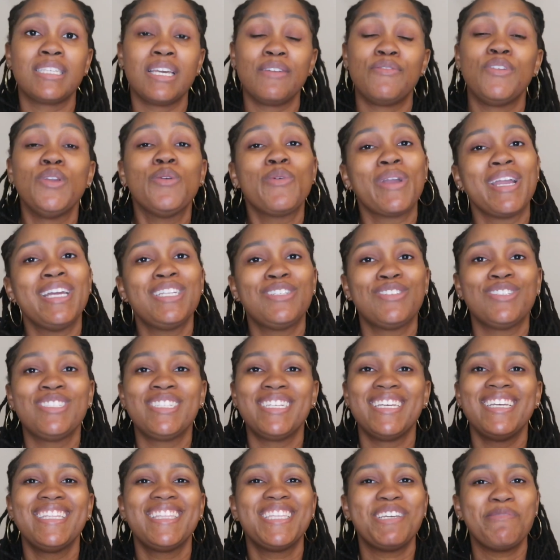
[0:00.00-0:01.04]
If you are
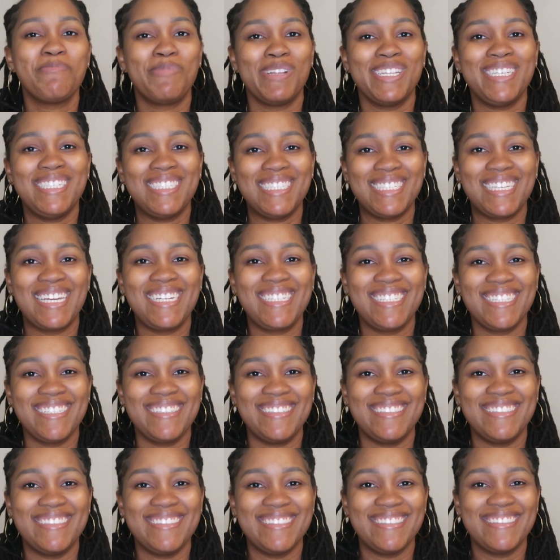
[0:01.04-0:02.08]
interested, then please stay
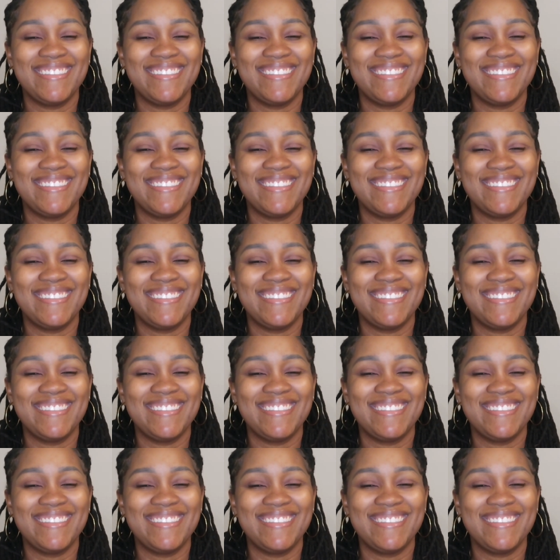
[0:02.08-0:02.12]
tuned.